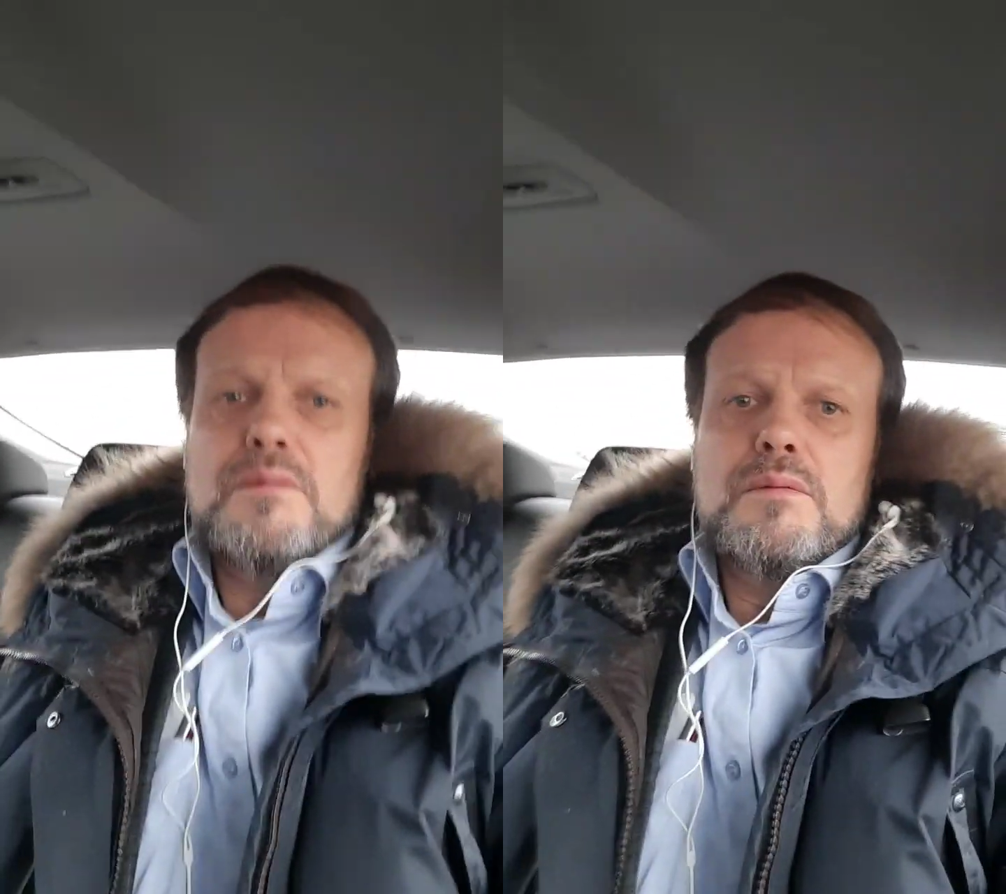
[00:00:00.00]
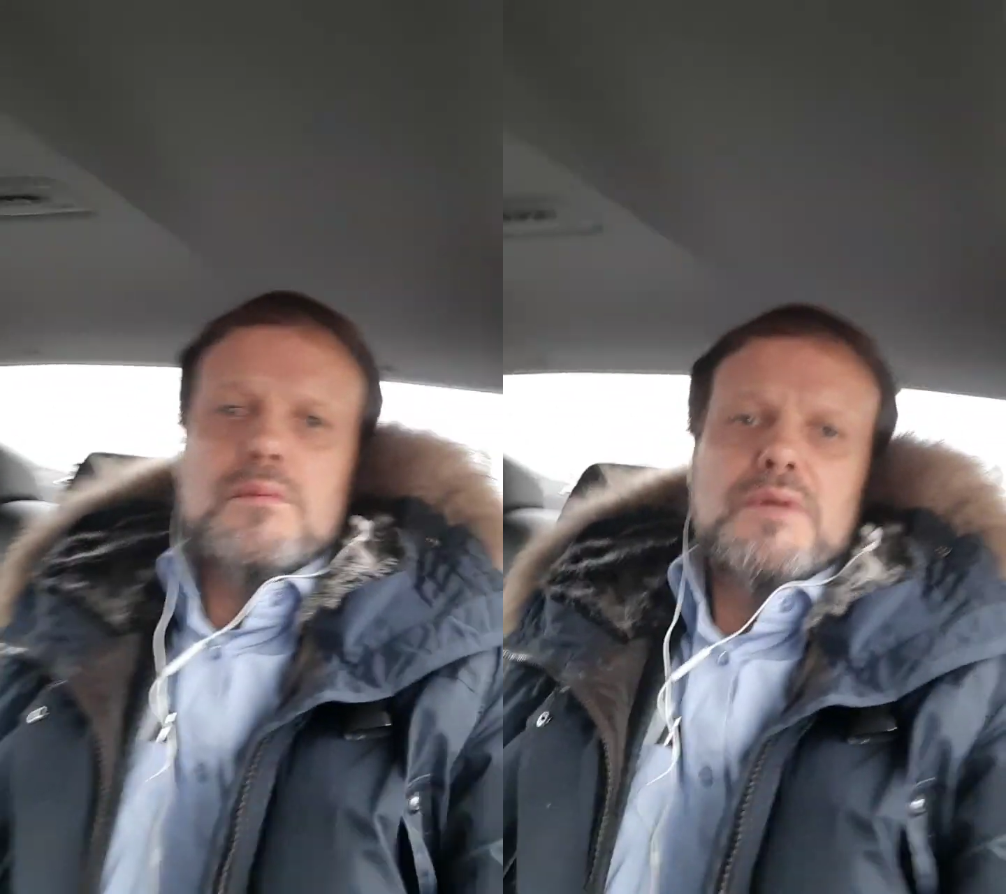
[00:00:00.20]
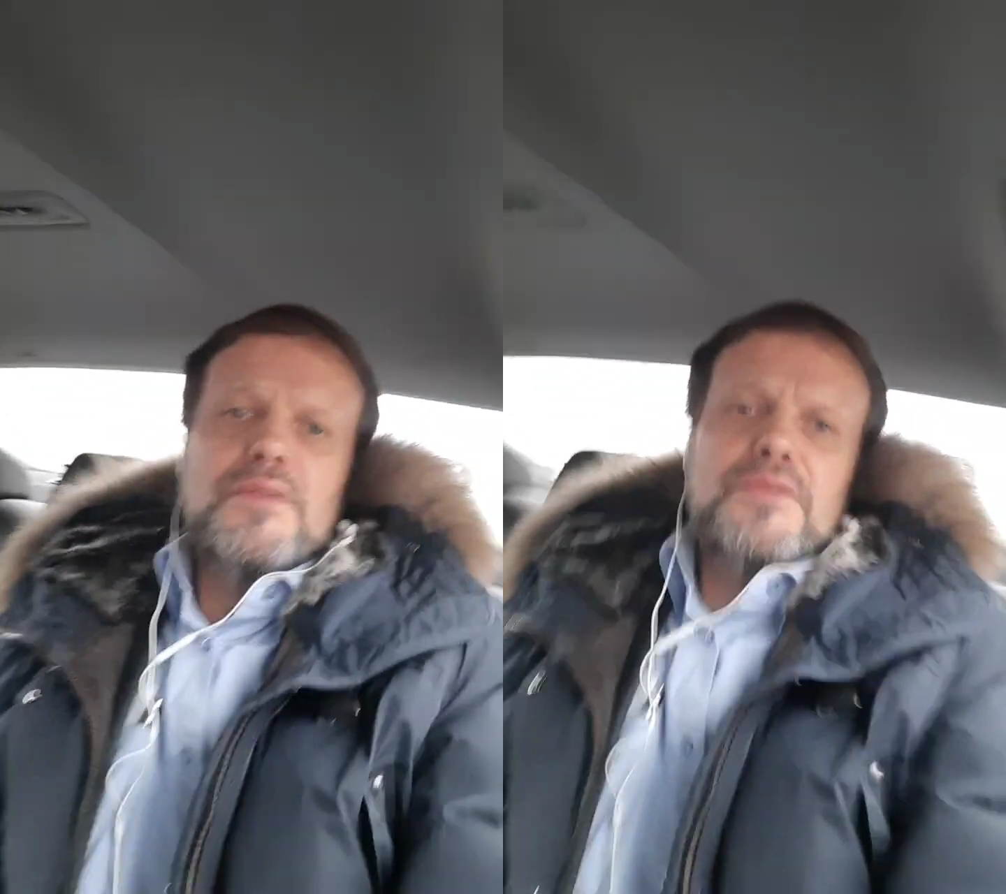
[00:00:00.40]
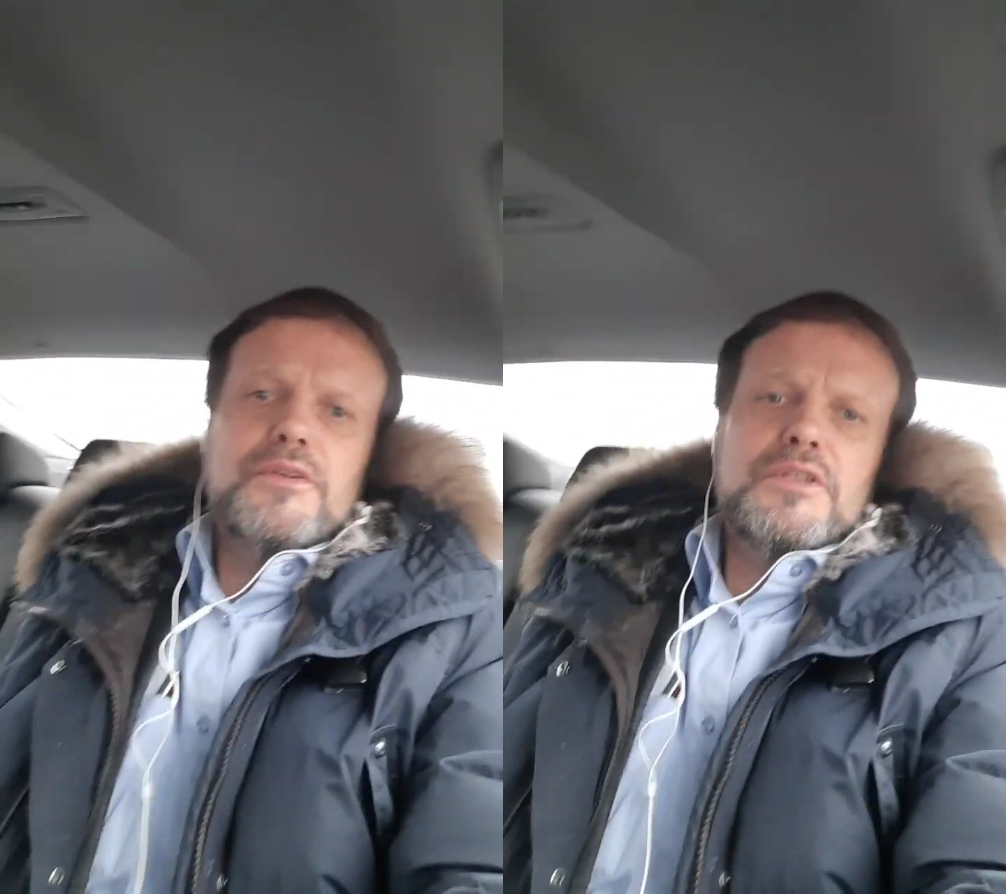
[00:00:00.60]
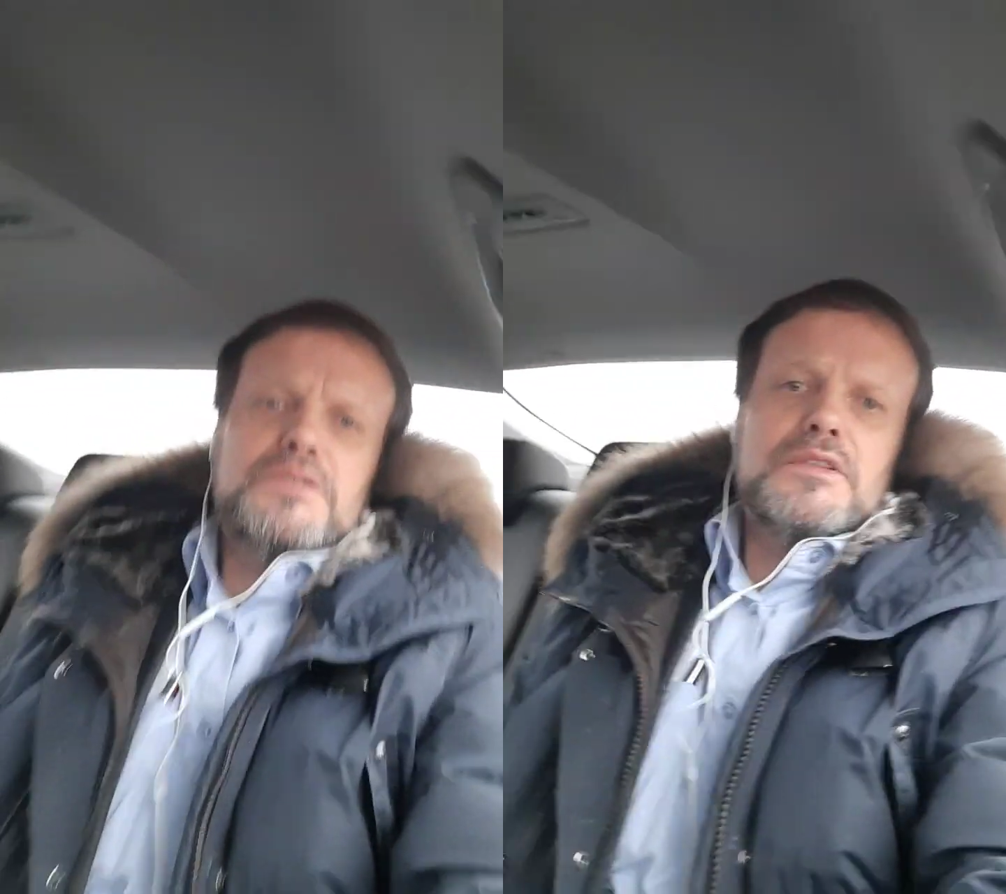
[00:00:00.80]
when the
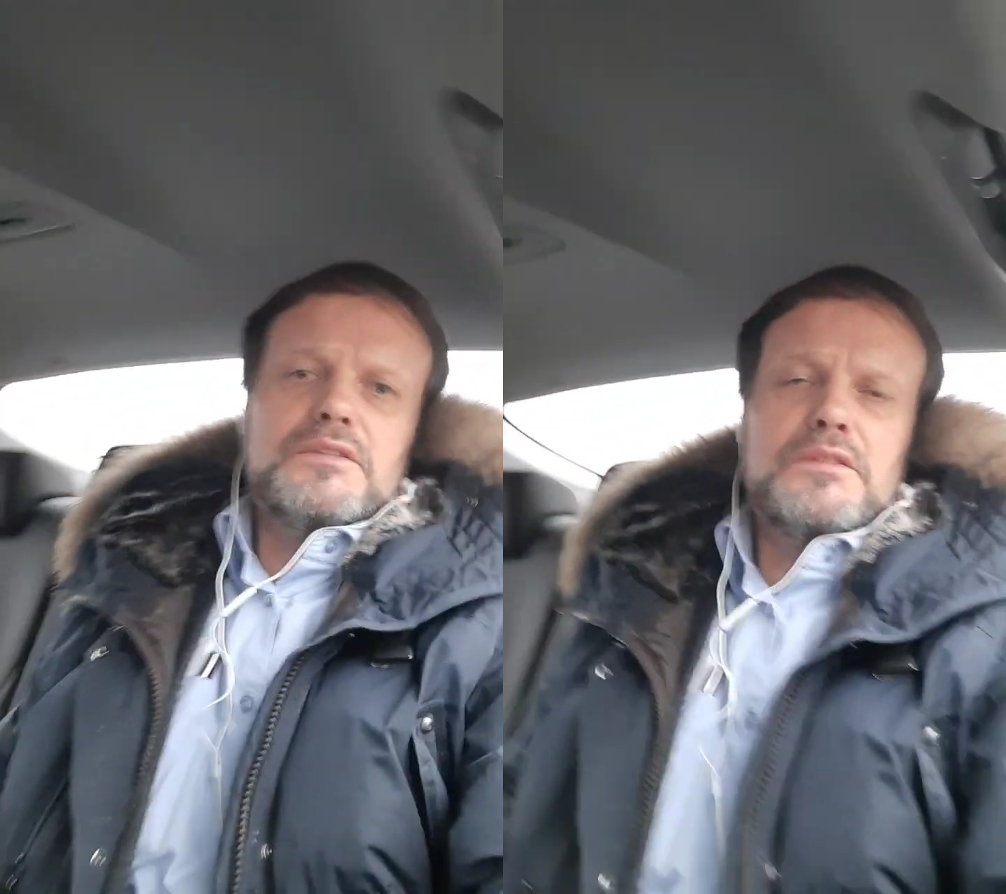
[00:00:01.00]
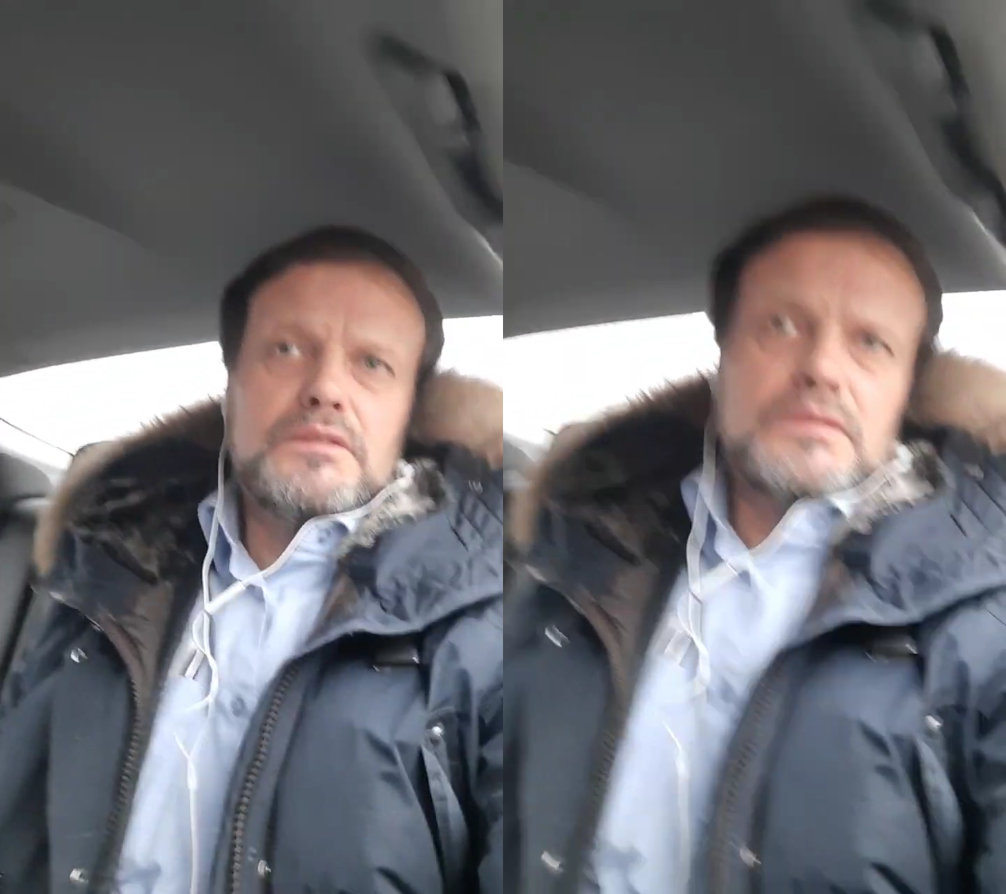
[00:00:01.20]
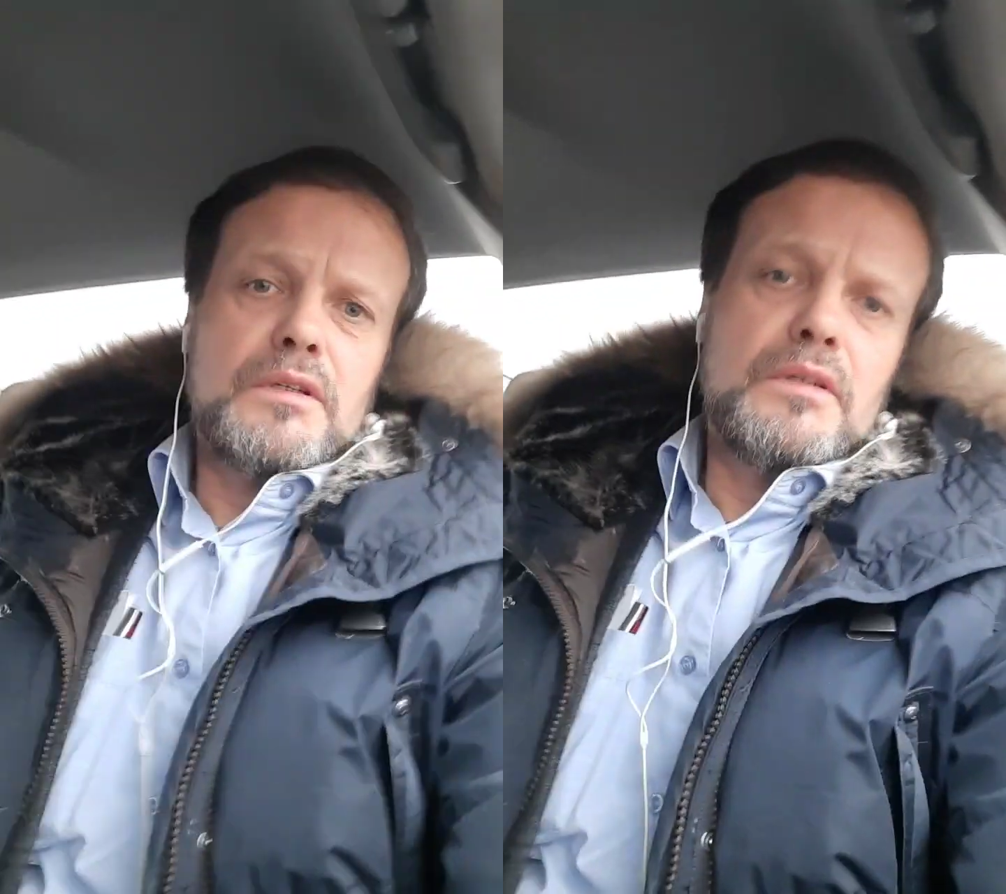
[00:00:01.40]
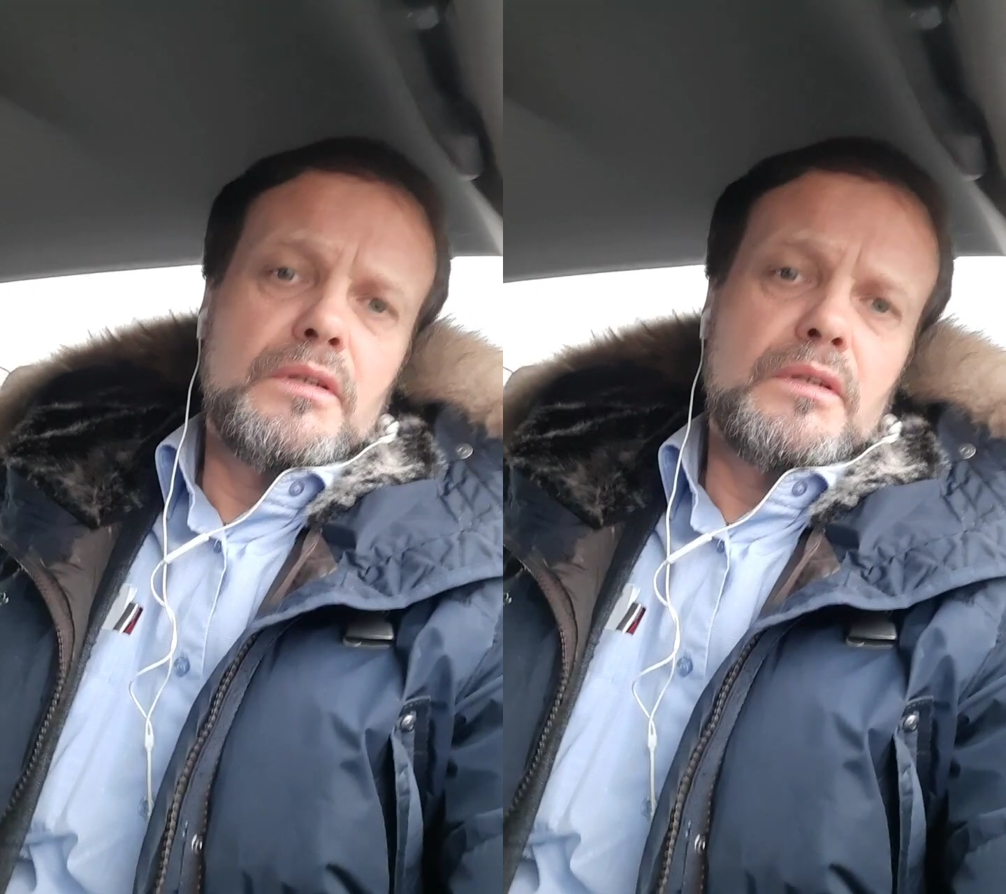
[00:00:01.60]
Russians